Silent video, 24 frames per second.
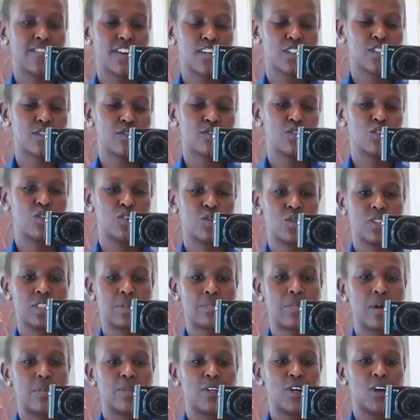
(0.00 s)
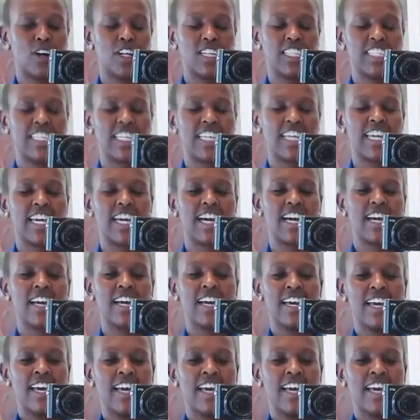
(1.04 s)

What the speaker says: the 1st of June. It was a public holiday here.